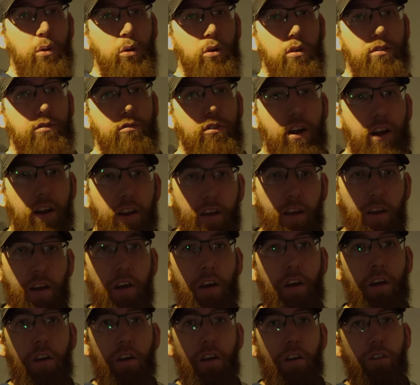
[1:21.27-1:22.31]
of both really.
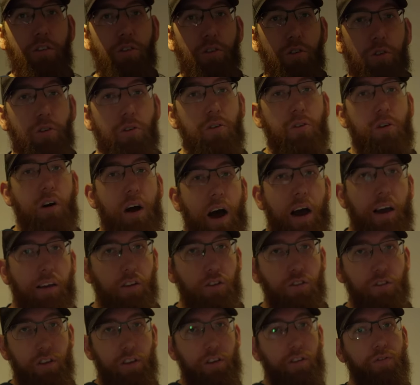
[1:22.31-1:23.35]
So I
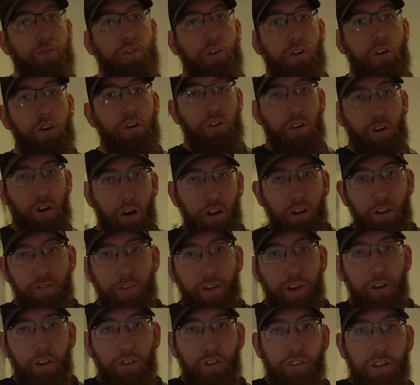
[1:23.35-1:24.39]
use this for all
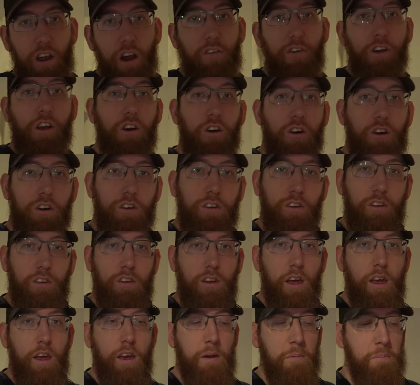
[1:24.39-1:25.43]
the videos that I record.
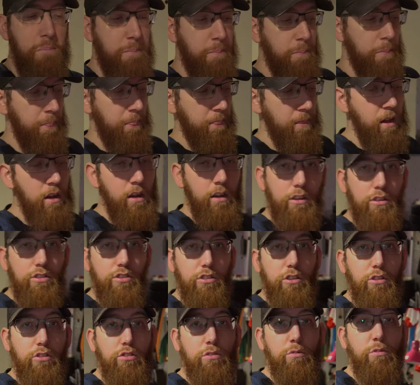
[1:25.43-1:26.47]
I
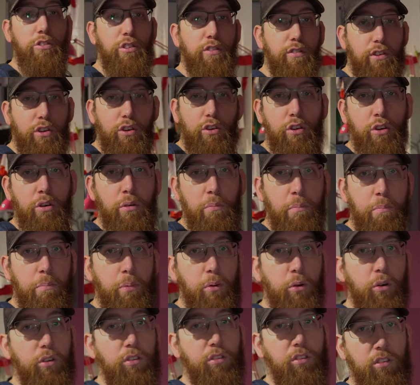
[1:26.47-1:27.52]
used to do some stuff at home,
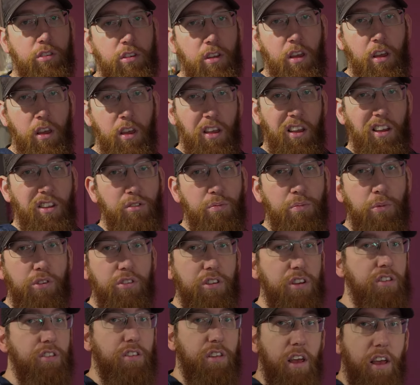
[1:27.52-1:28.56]
but it's
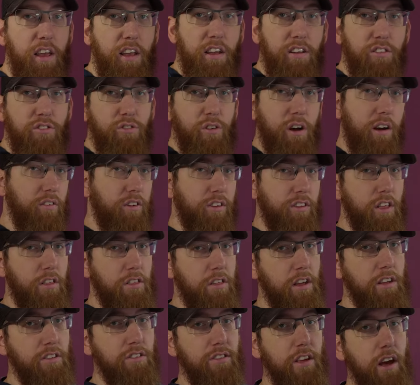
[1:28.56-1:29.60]
much easier here, so I've got the
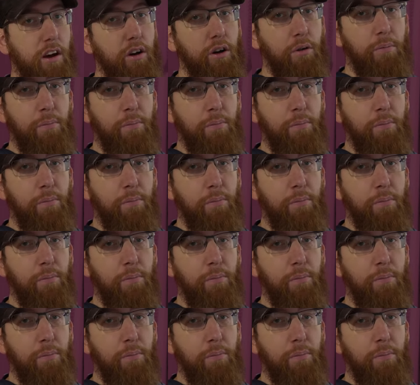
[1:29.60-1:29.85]
thing set